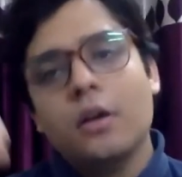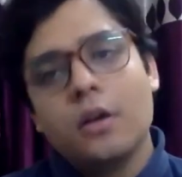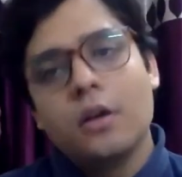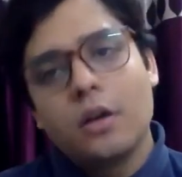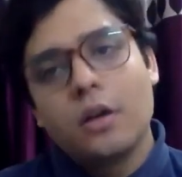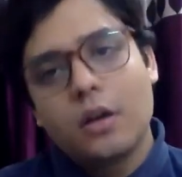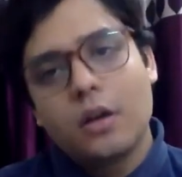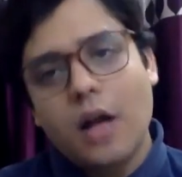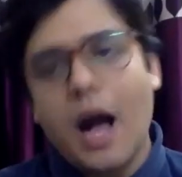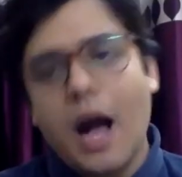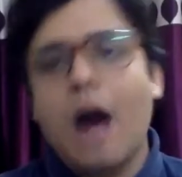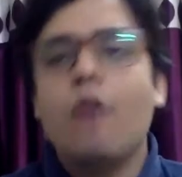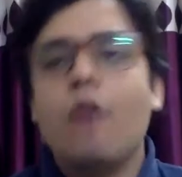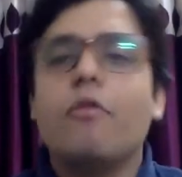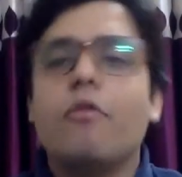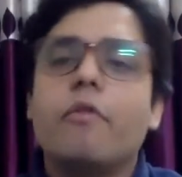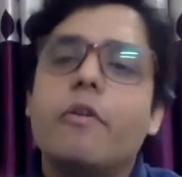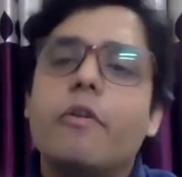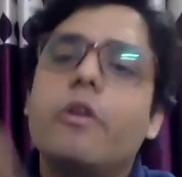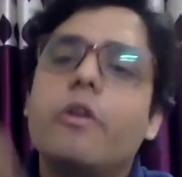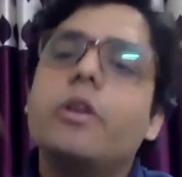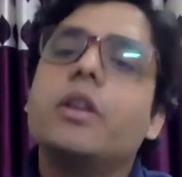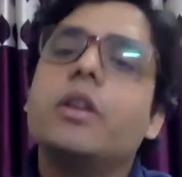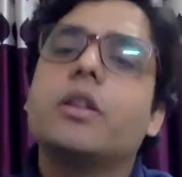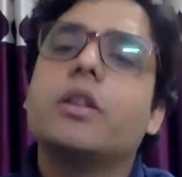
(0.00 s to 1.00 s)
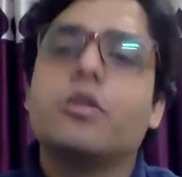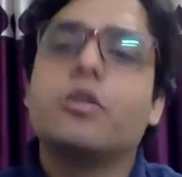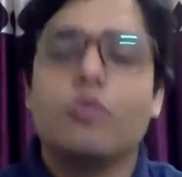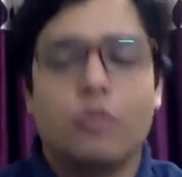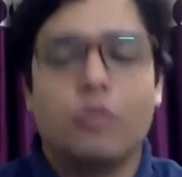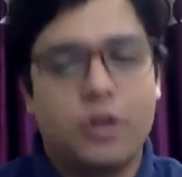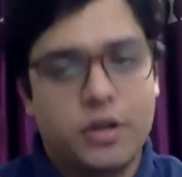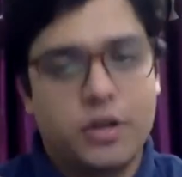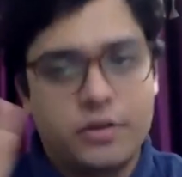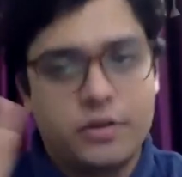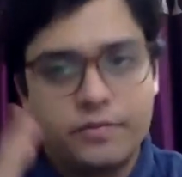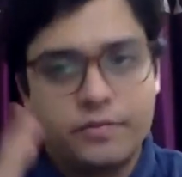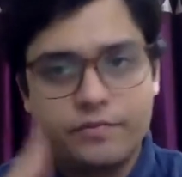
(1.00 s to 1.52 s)
cow was sold.
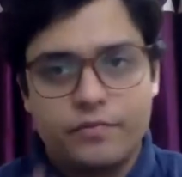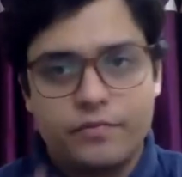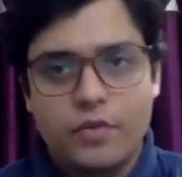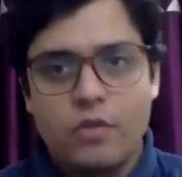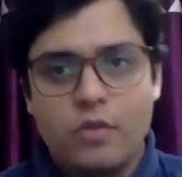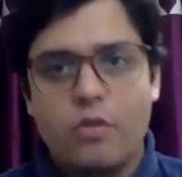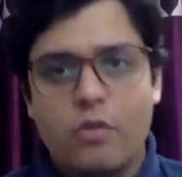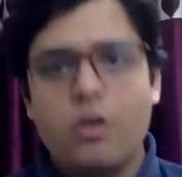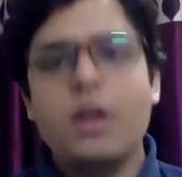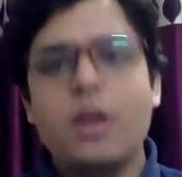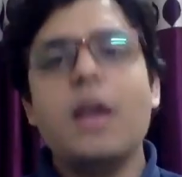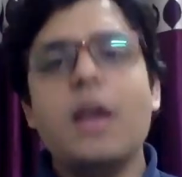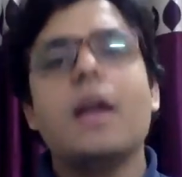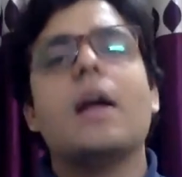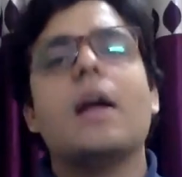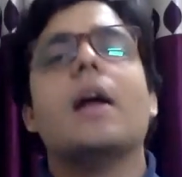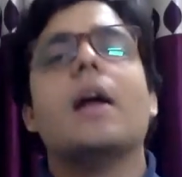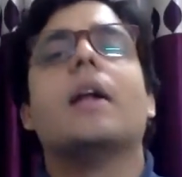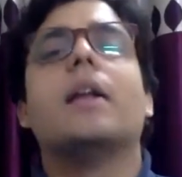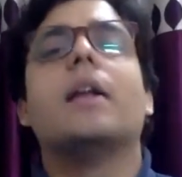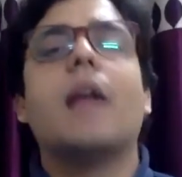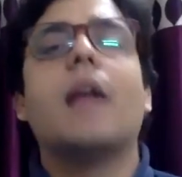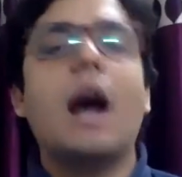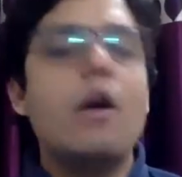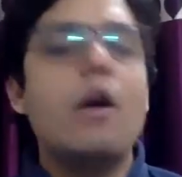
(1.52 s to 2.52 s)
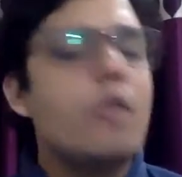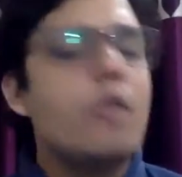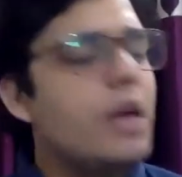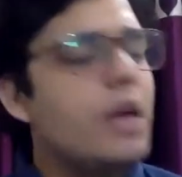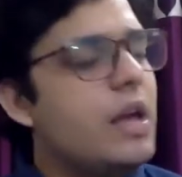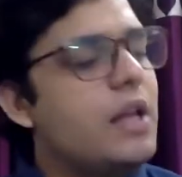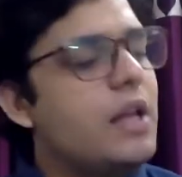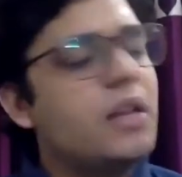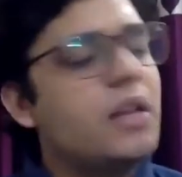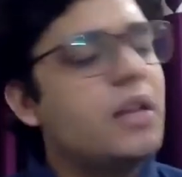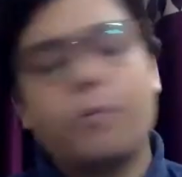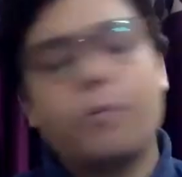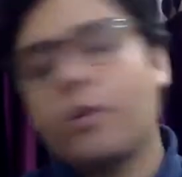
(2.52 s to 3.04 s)
Okay, now A is
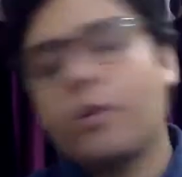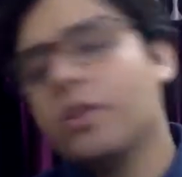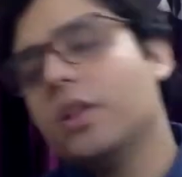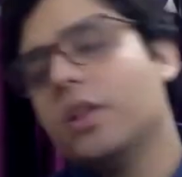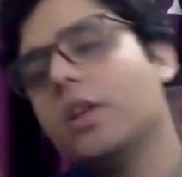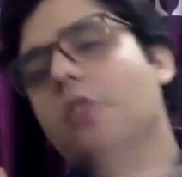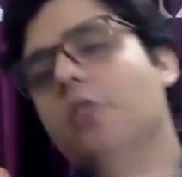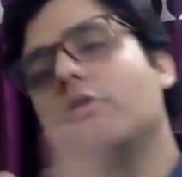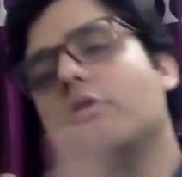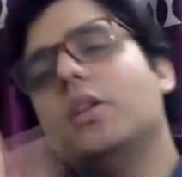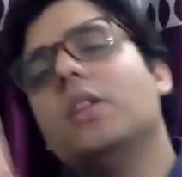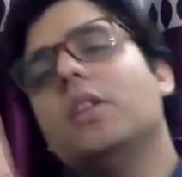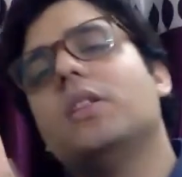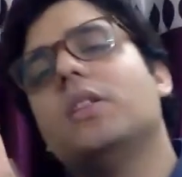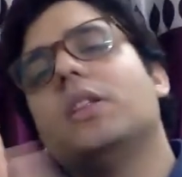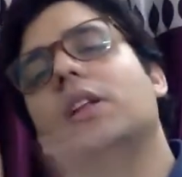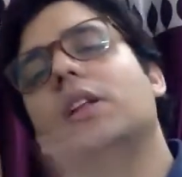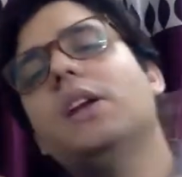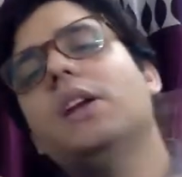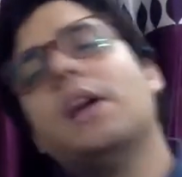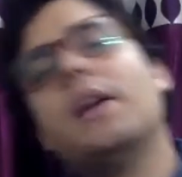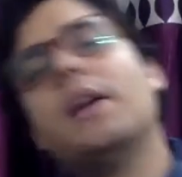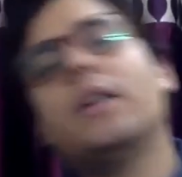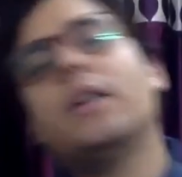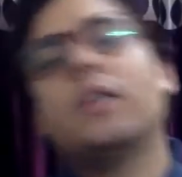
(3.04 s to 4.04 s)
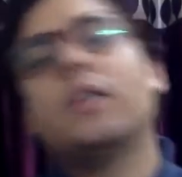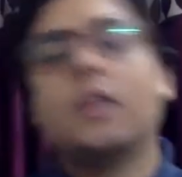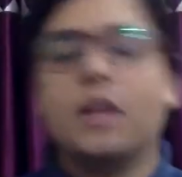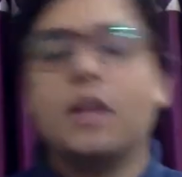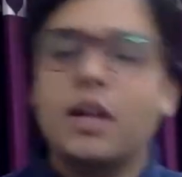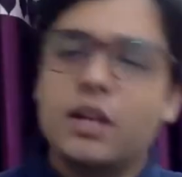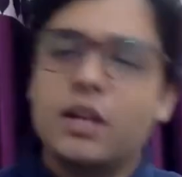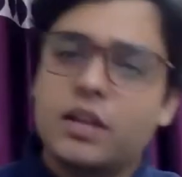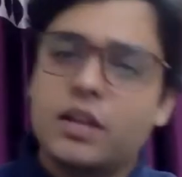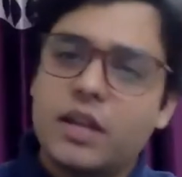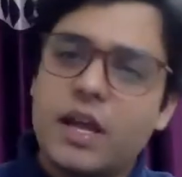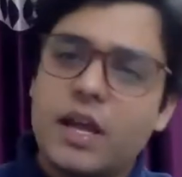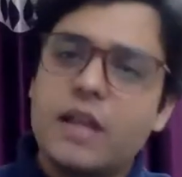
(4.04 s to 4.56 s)
prosecuting C and it's
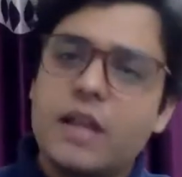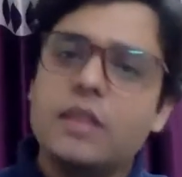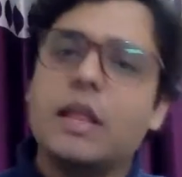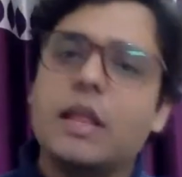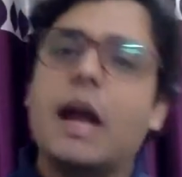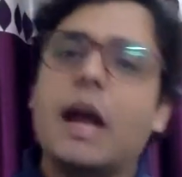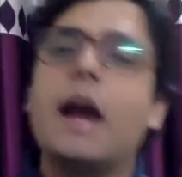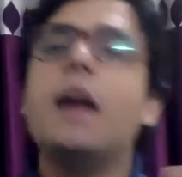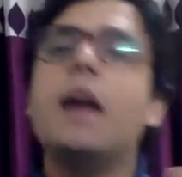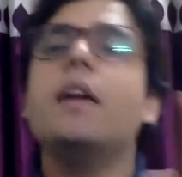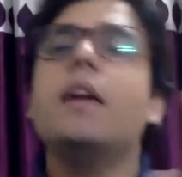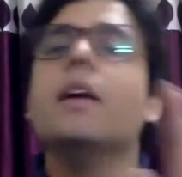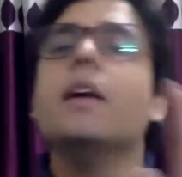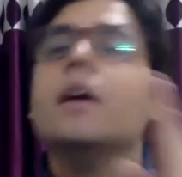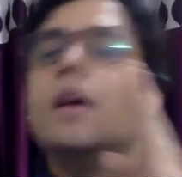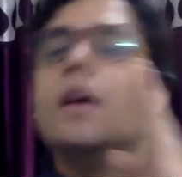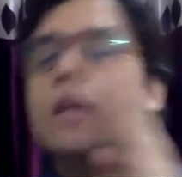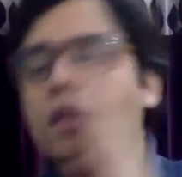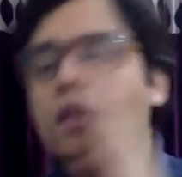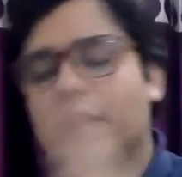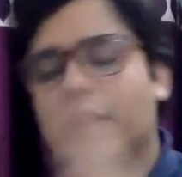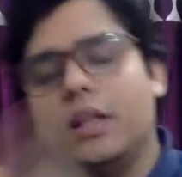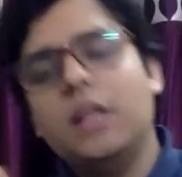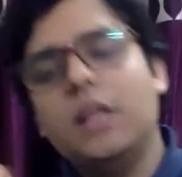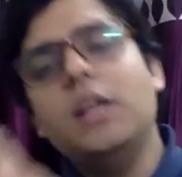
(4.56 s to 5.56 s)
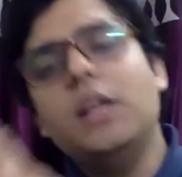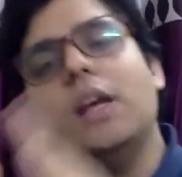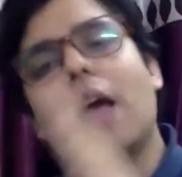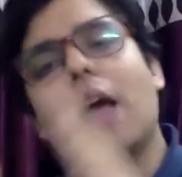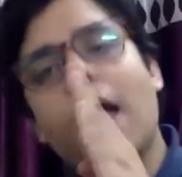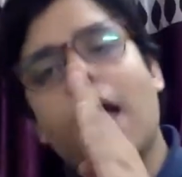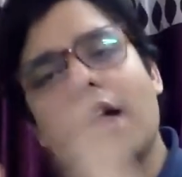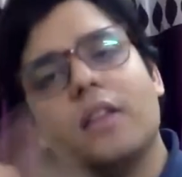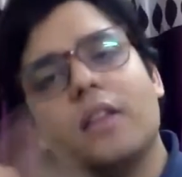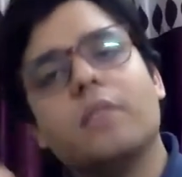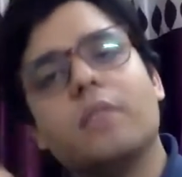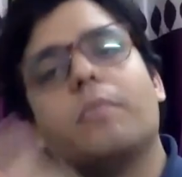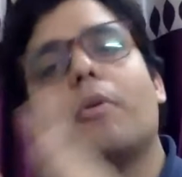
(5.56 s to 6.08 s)
saying that C
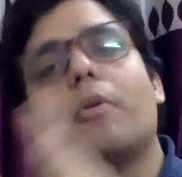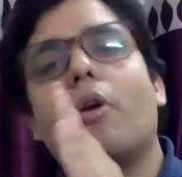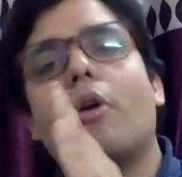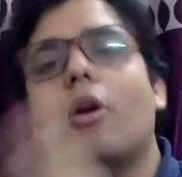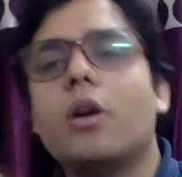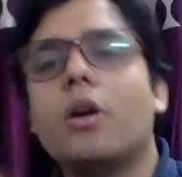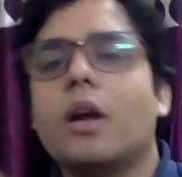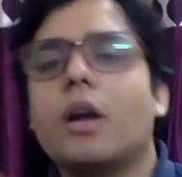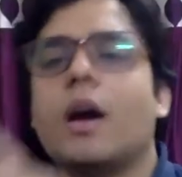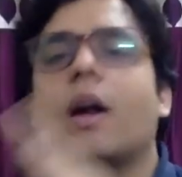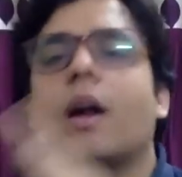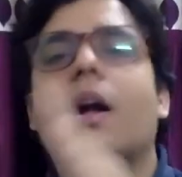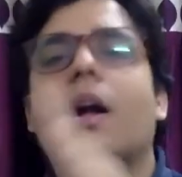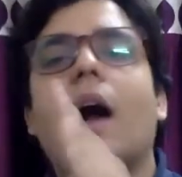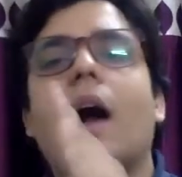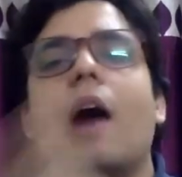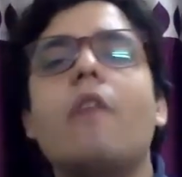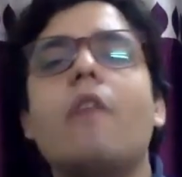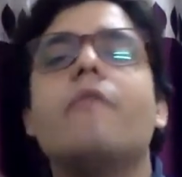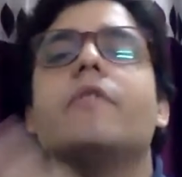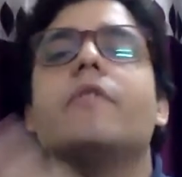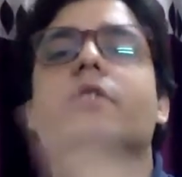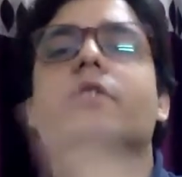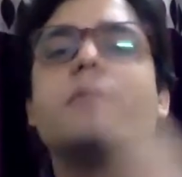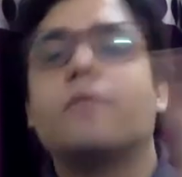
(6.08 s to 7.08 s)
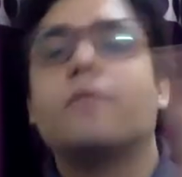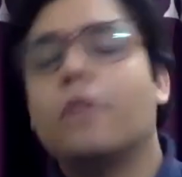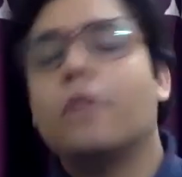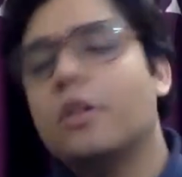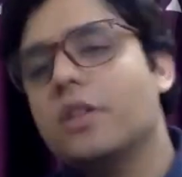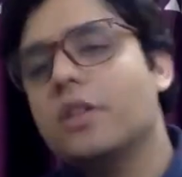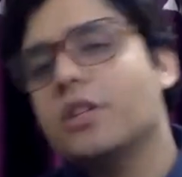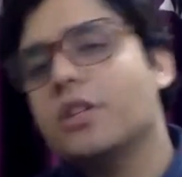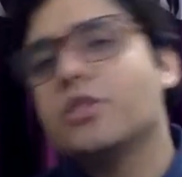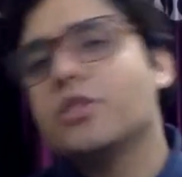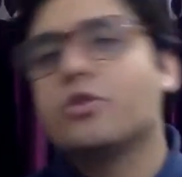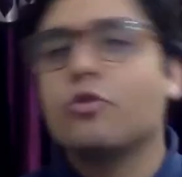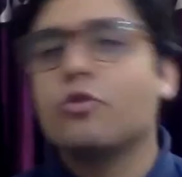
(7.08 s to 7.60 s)
has brought a cow which was
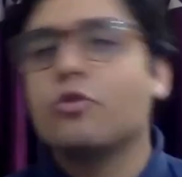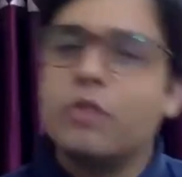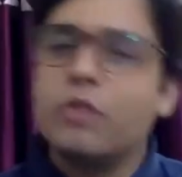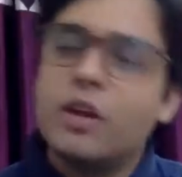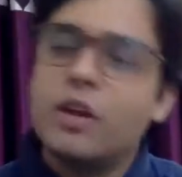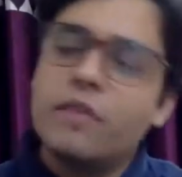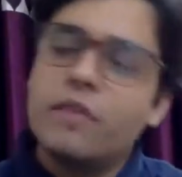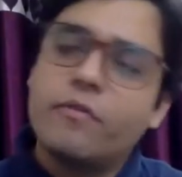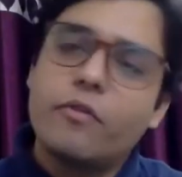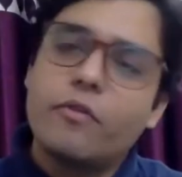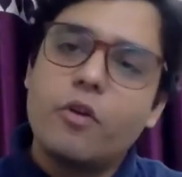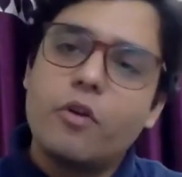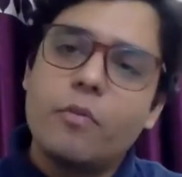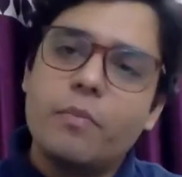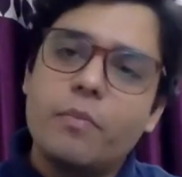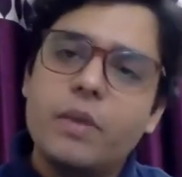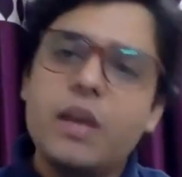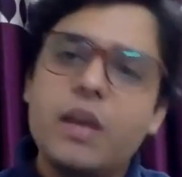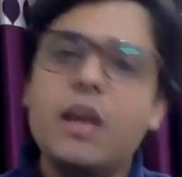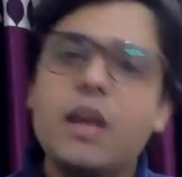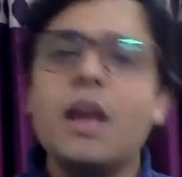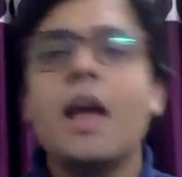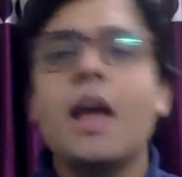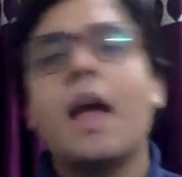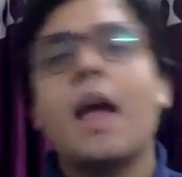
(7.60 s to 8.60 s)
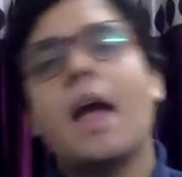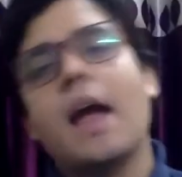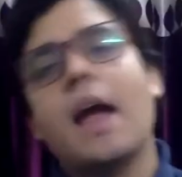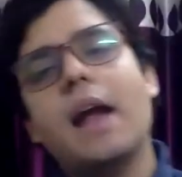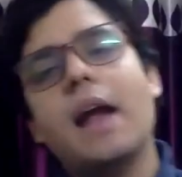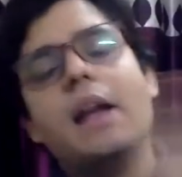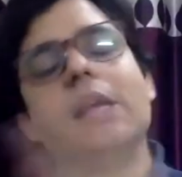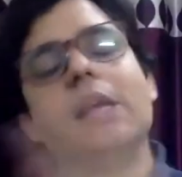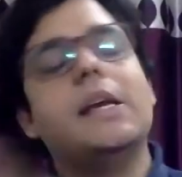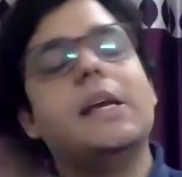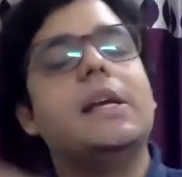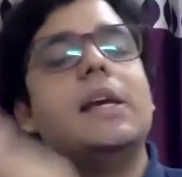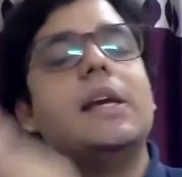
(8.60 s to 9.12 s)
stolen from me and
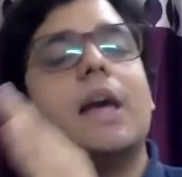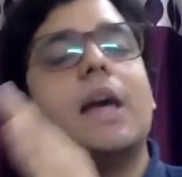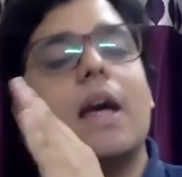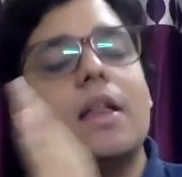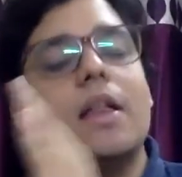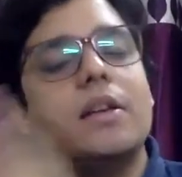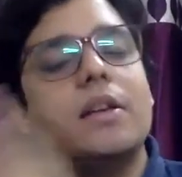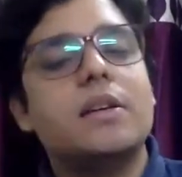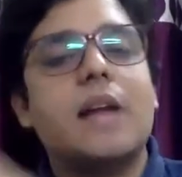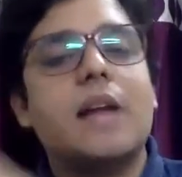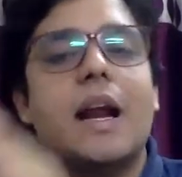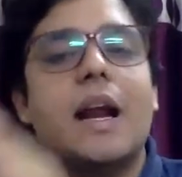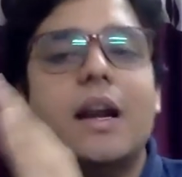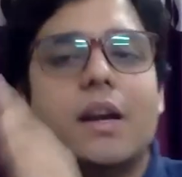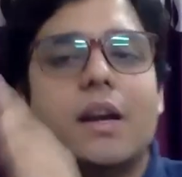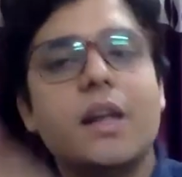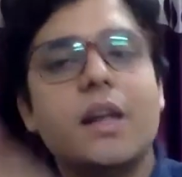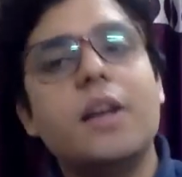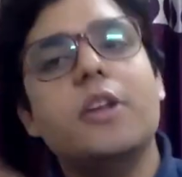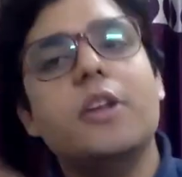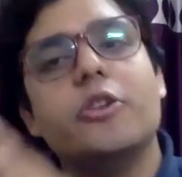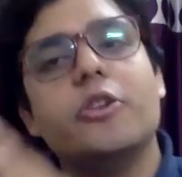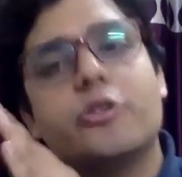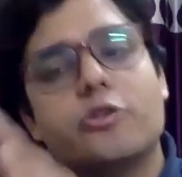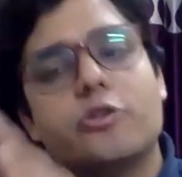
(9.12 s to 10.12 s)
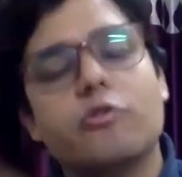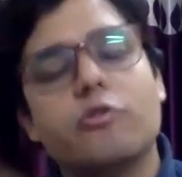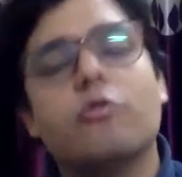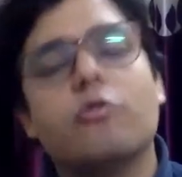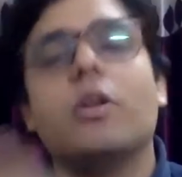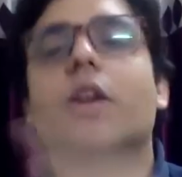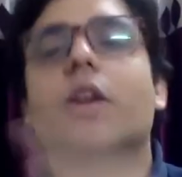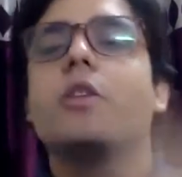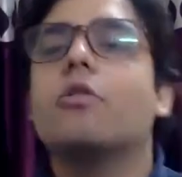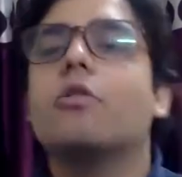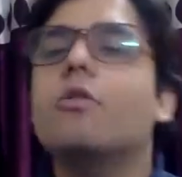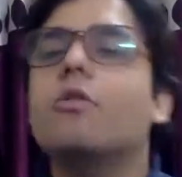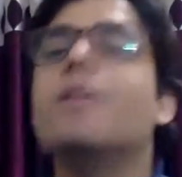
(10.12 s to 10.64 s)
he has dealt in stolen
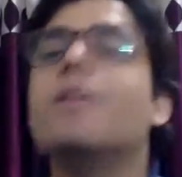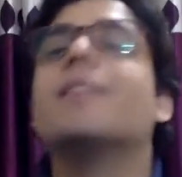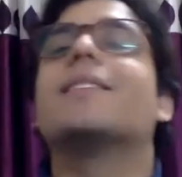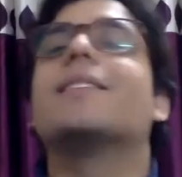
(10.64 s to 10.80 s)
goods.